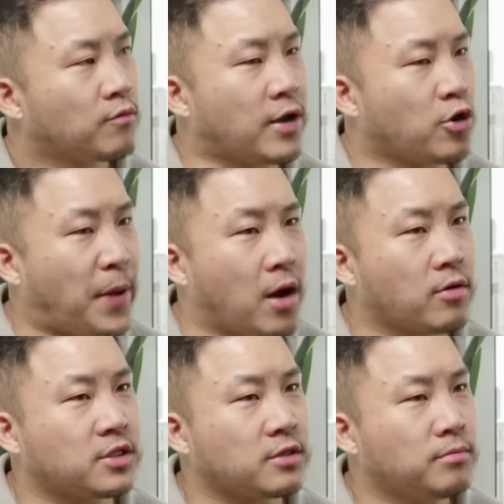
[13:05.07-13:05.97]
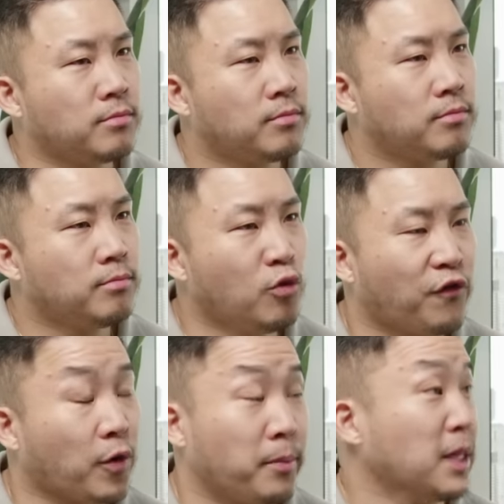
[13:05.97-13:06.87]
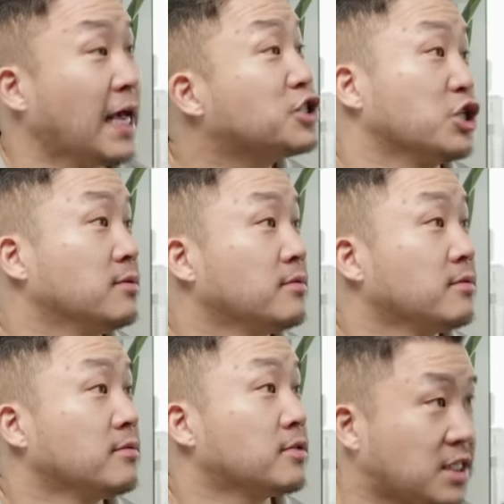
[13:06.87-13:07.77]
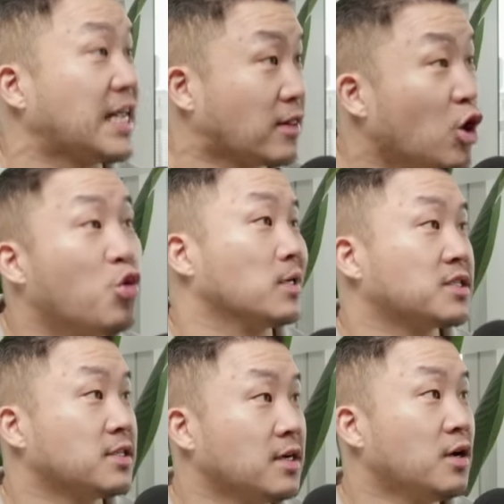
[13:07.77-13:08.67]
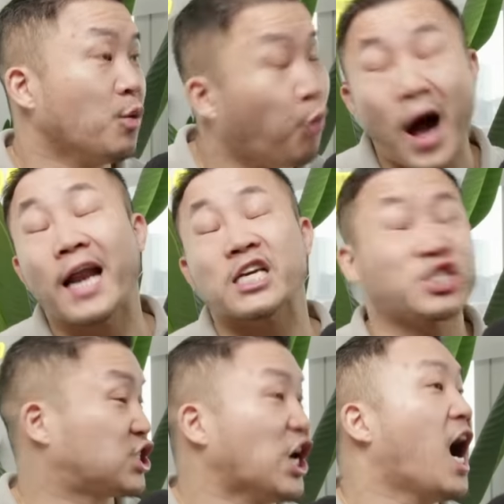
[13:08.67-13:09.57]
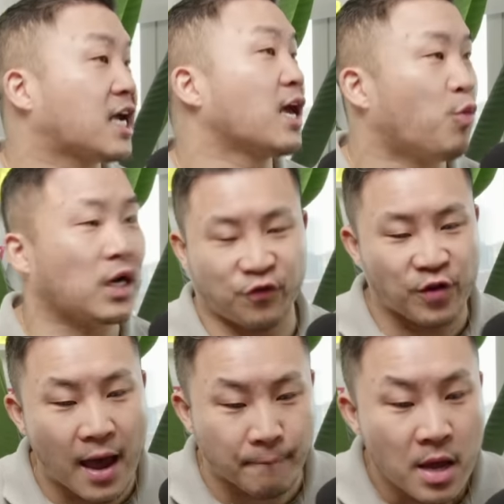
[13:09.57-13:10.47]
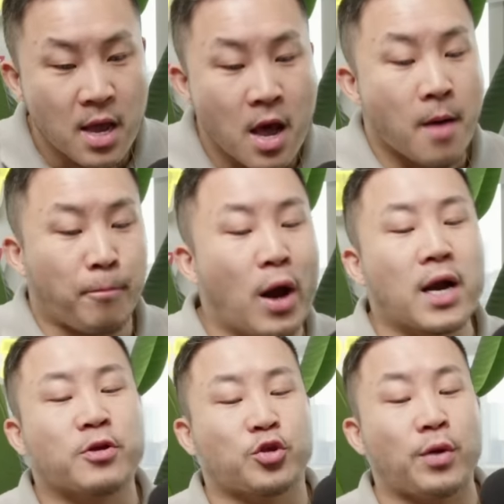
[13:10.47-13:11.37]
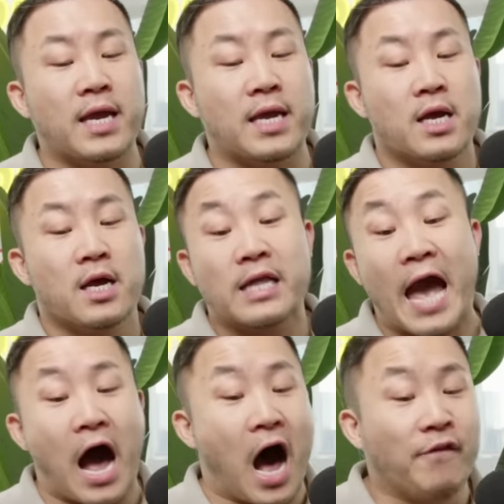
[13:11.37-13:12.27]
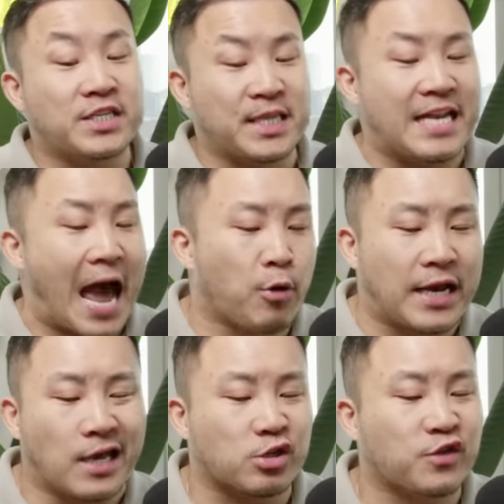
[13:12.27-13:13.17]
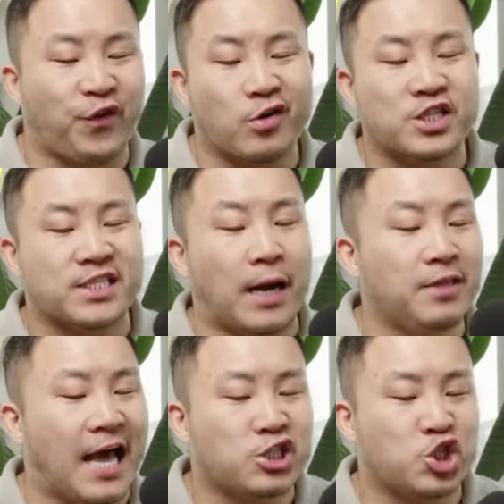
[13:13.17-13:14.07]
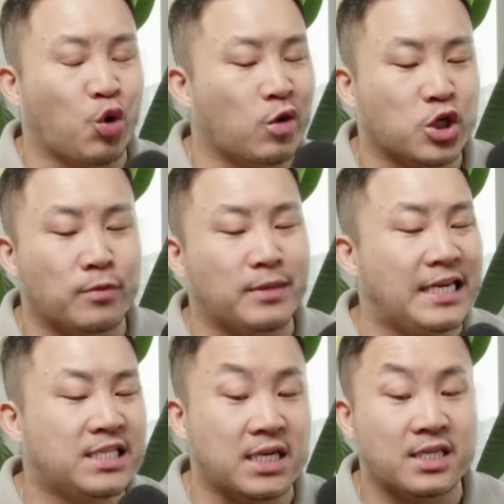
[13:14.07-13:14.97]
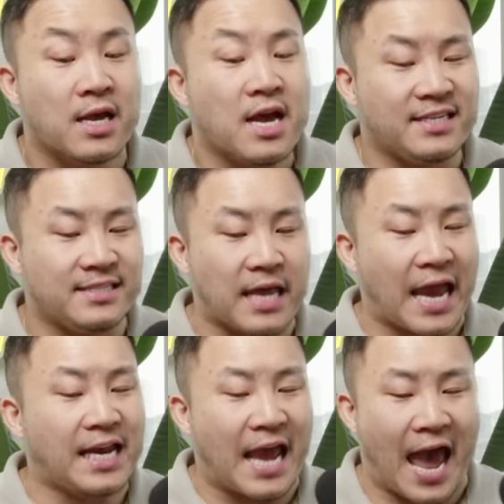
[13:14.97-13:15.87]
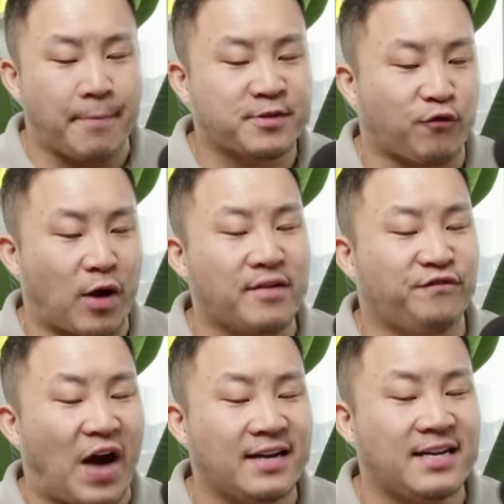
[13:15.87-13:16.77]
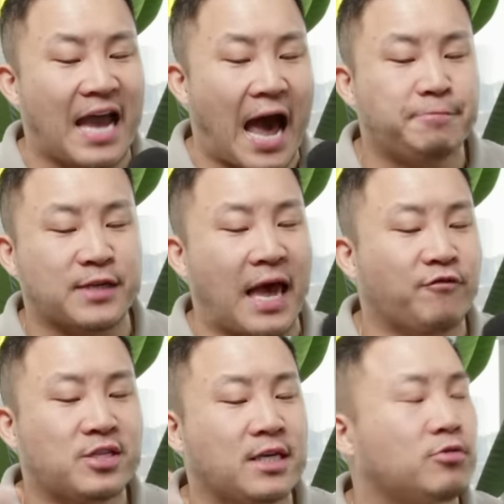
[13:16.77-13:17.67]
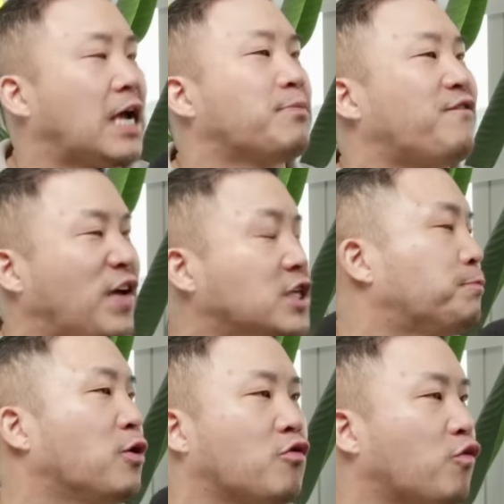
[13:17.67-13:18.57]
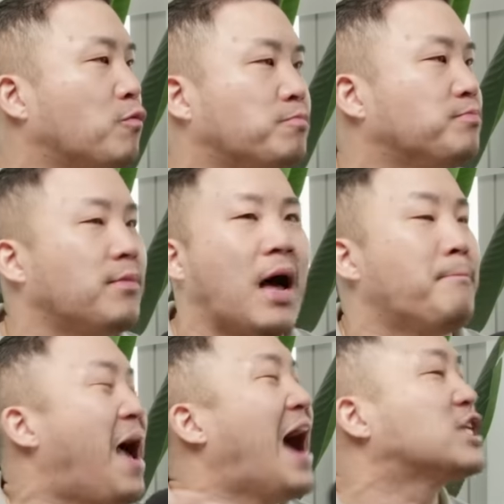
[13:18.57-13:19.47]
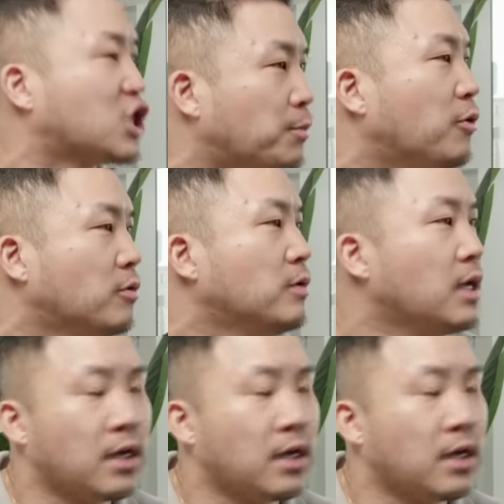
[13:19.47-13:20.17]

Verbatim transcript: Right. Your parents moved from Malaysia yeah. to St. Louis. What a shock it was for them. Point number three. Yeah, obviously nowadays there's furnished sublets, short-term leases, dating apps, friend finding apps, every single type of Facebook group imaginable. Mm-hmm.